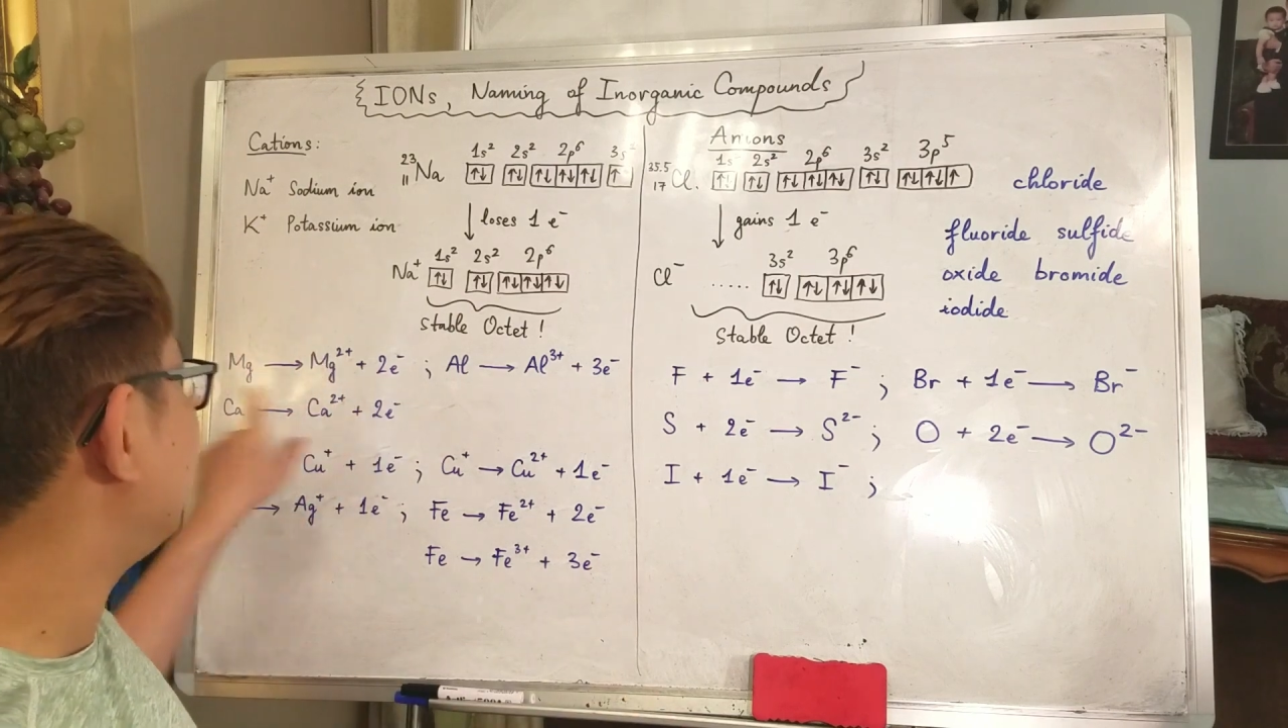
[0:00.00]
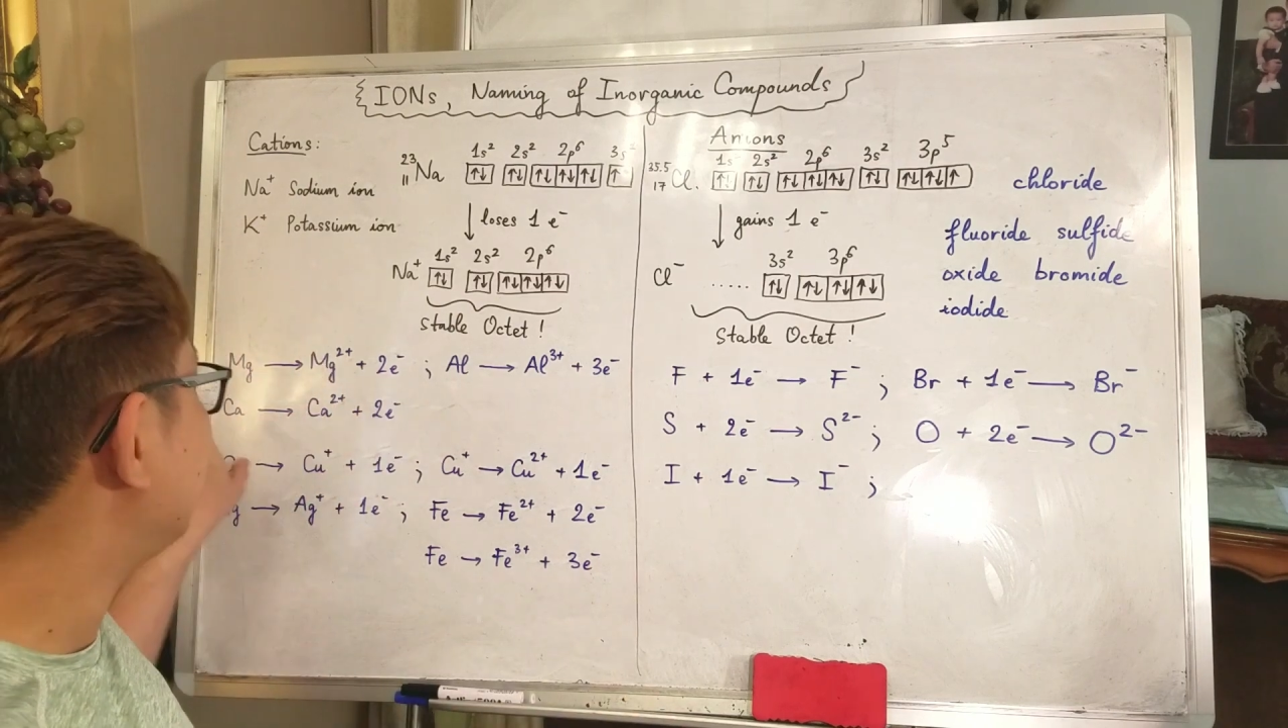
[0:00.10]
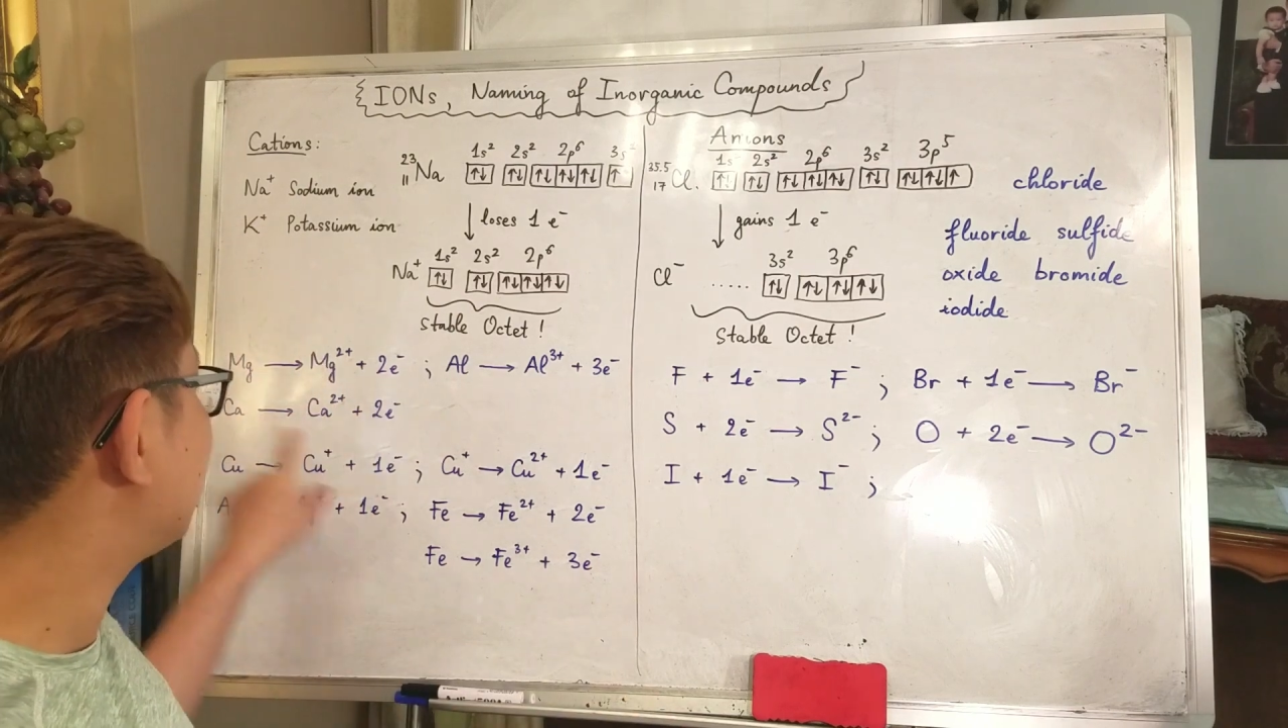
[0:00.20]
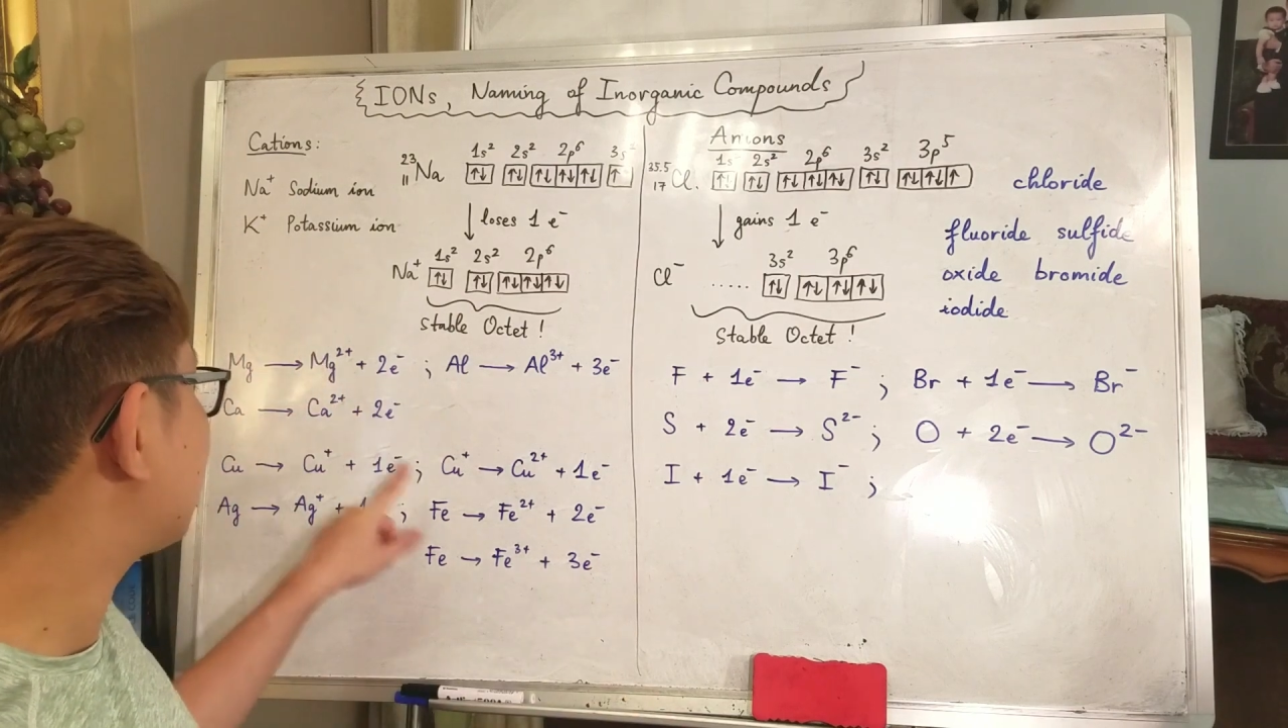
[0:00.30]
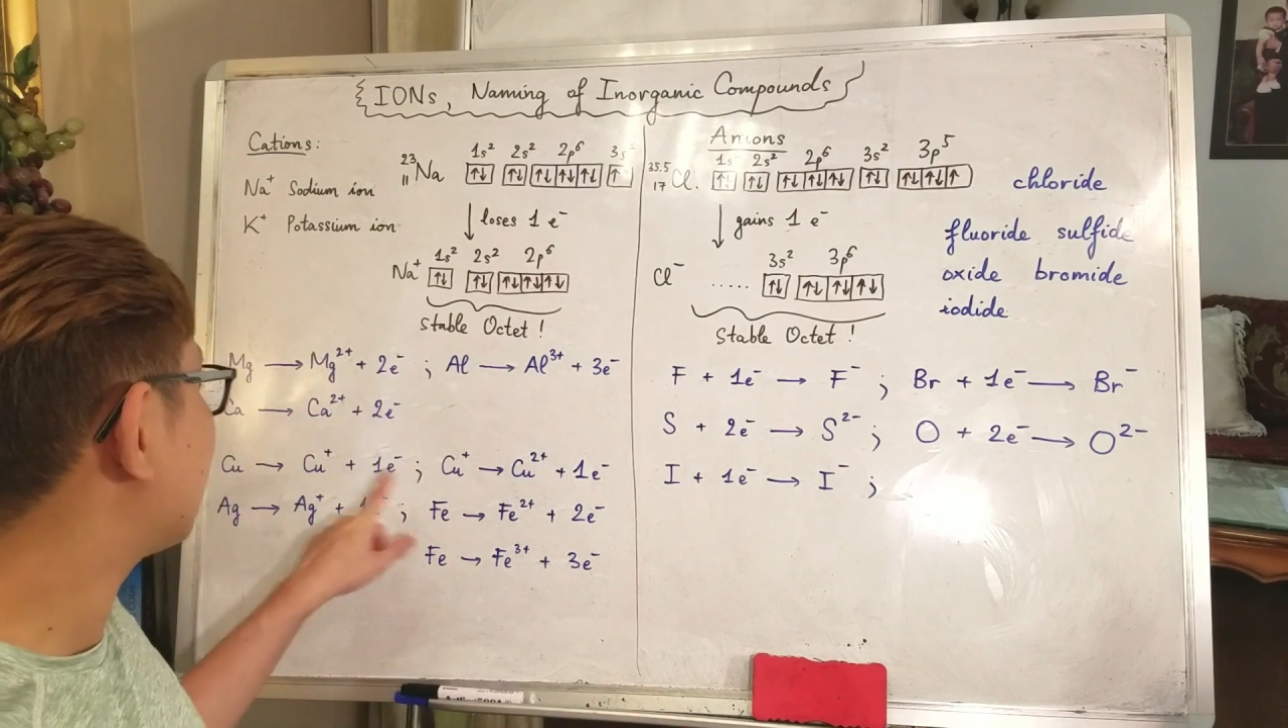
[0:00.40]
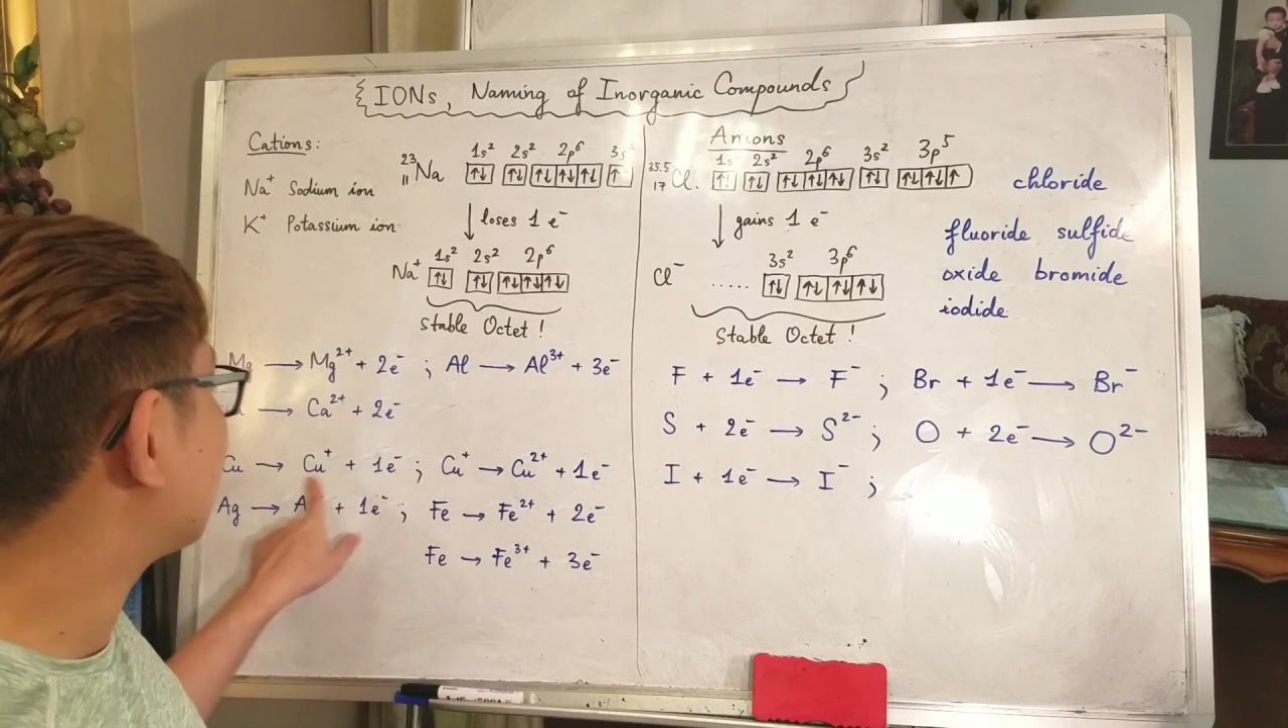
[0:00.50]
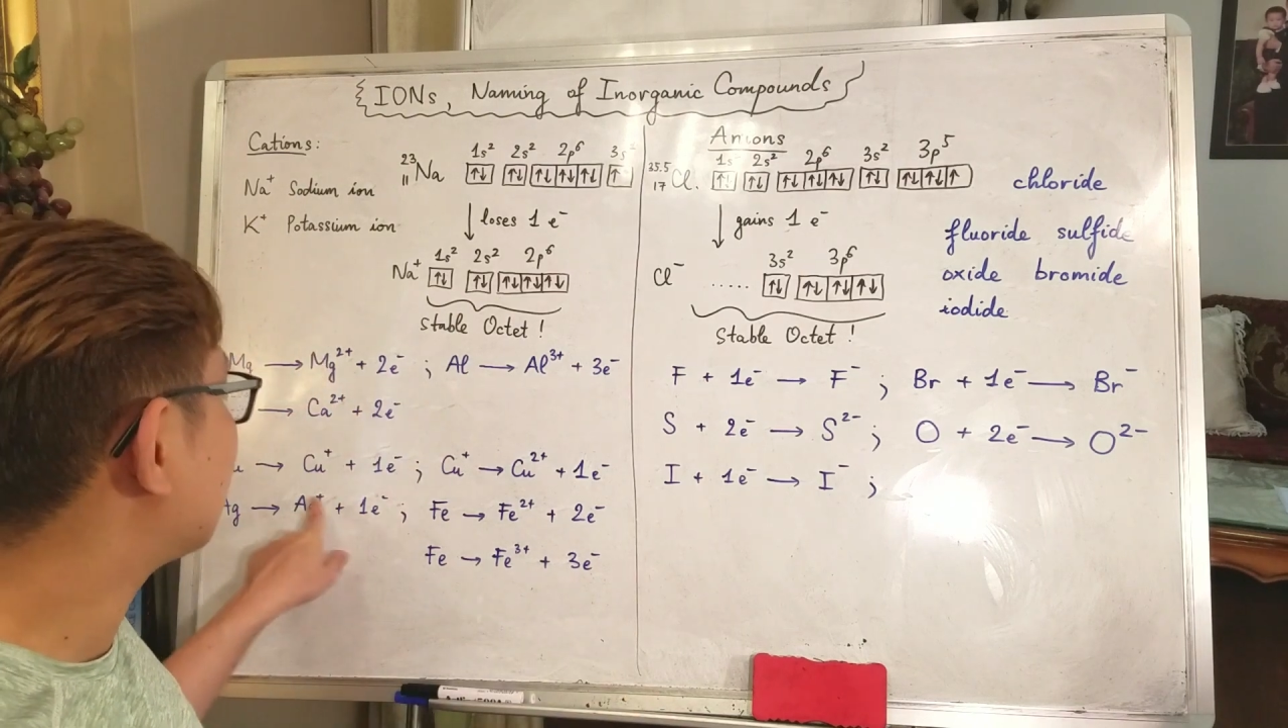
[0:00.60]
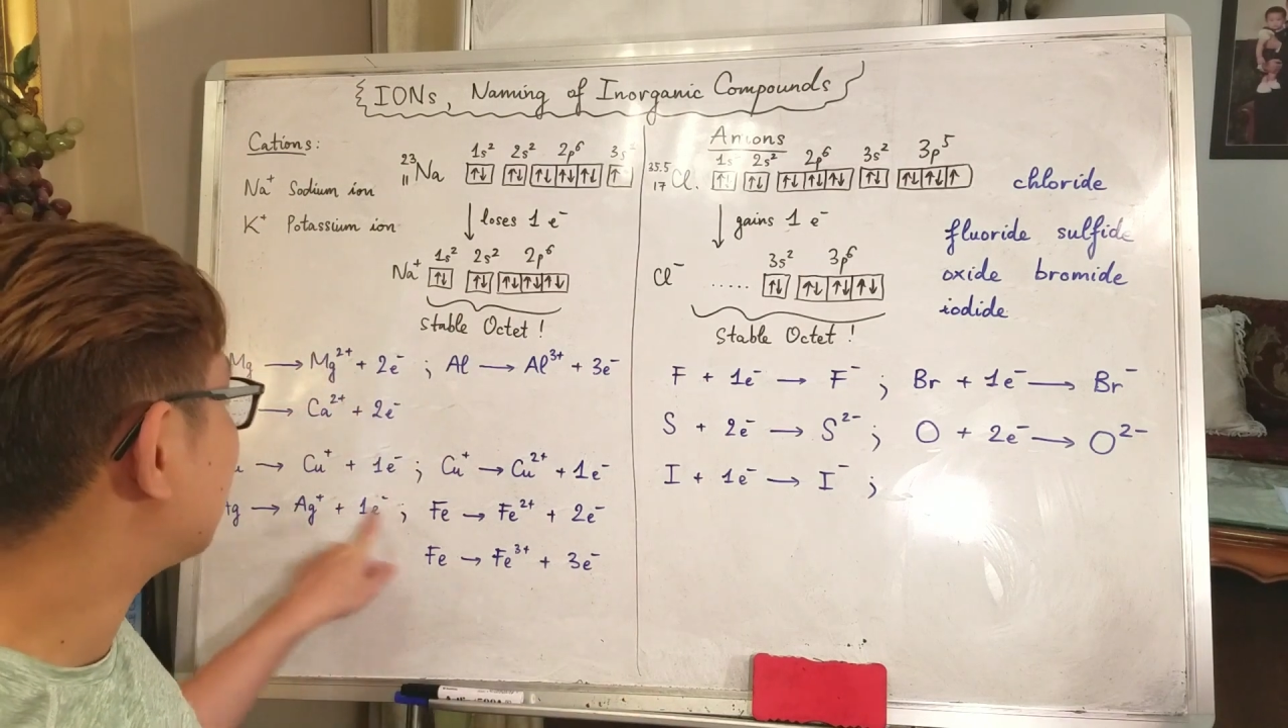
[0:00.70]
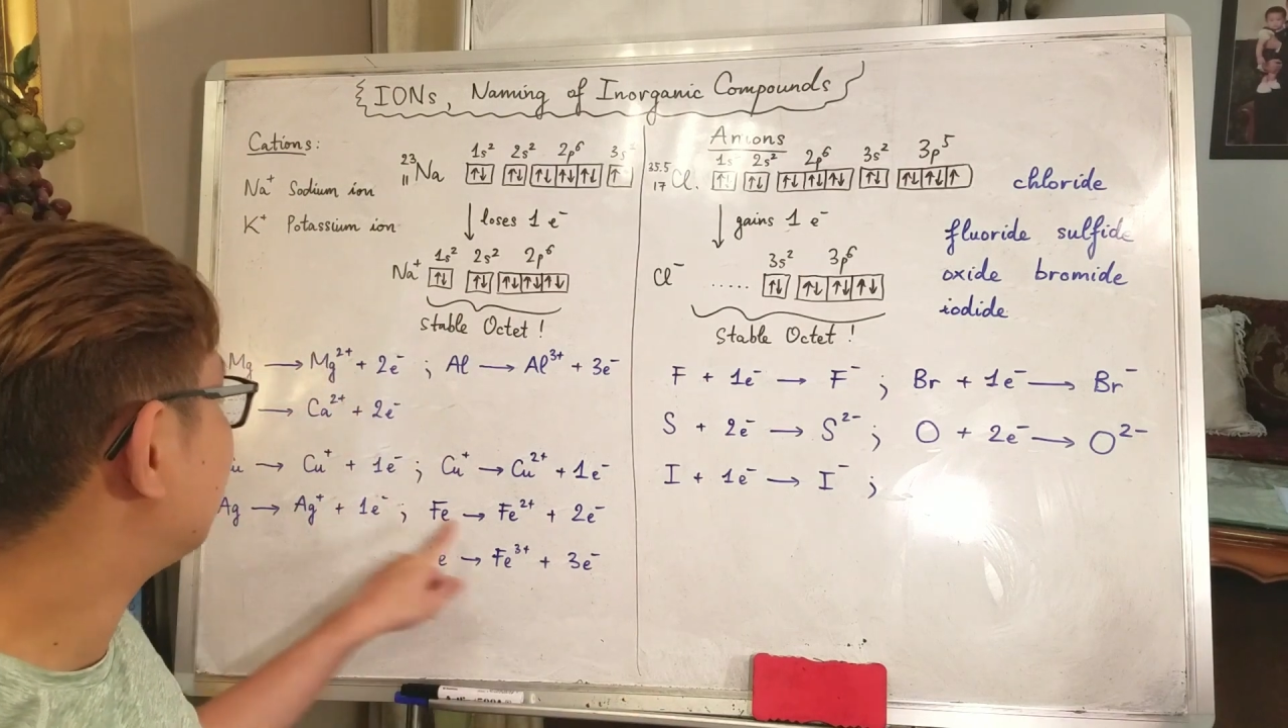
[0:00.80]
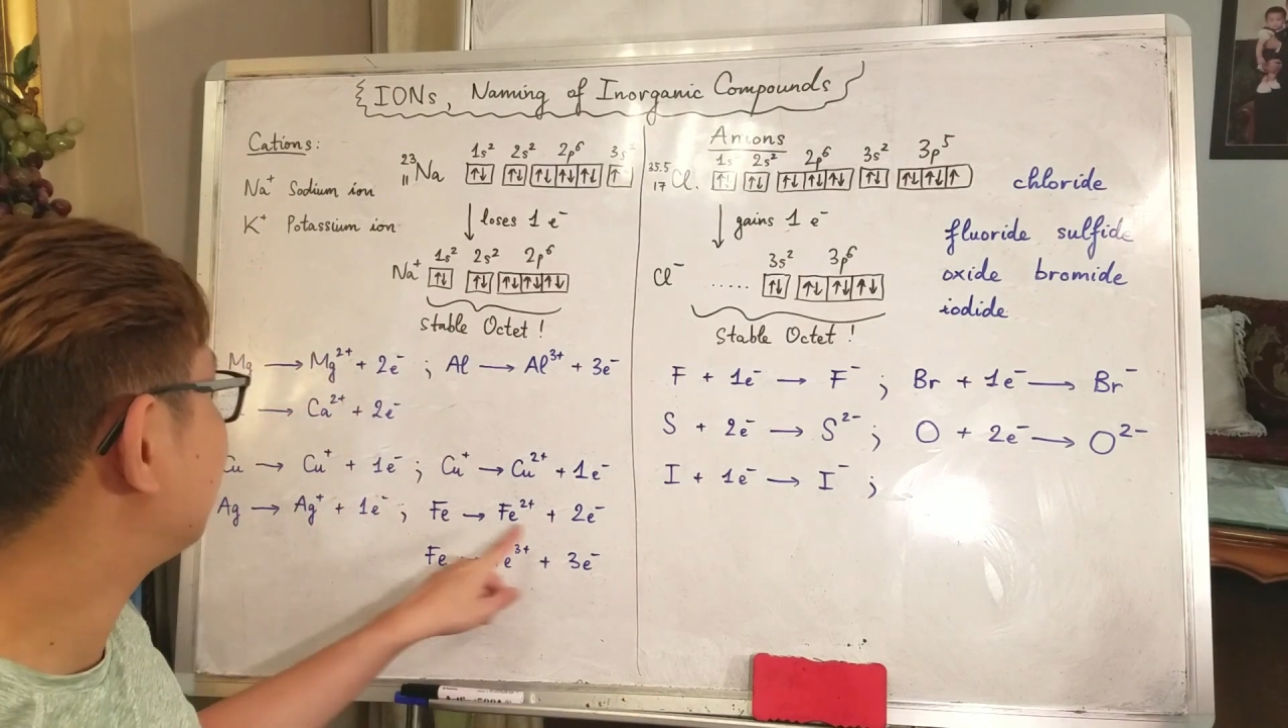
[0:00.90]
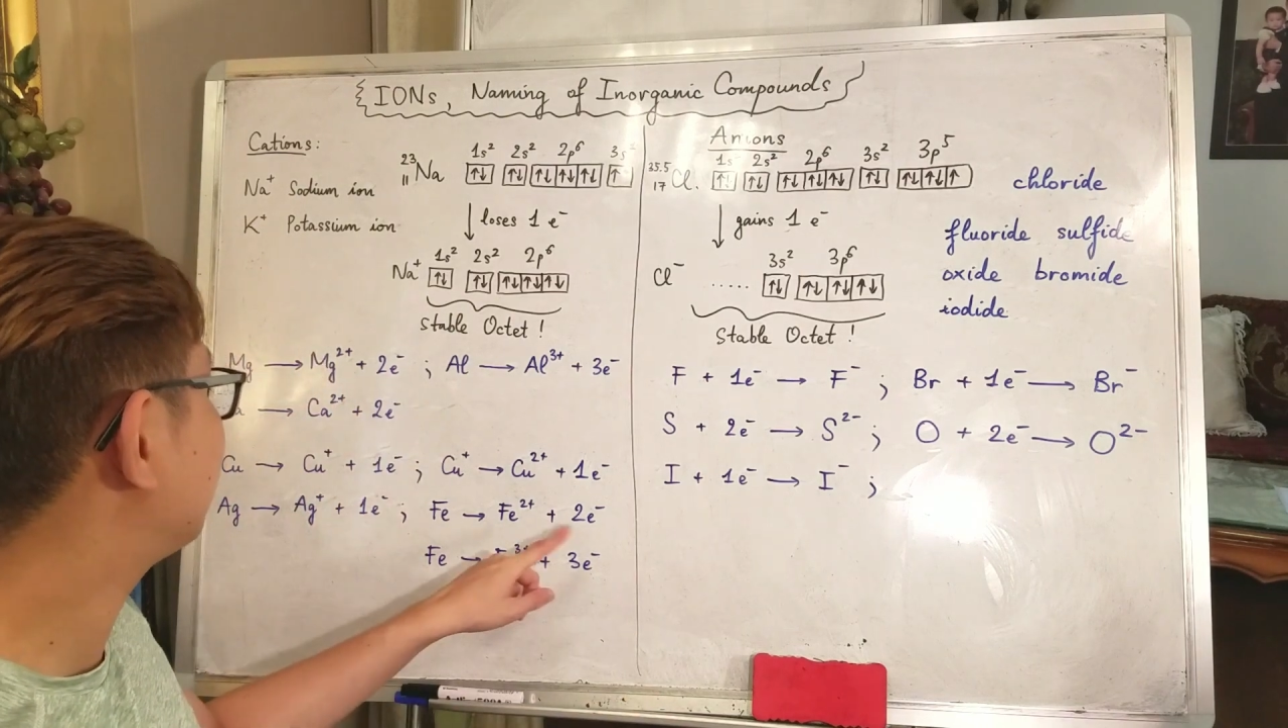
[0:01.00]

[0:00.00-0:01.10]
these uh,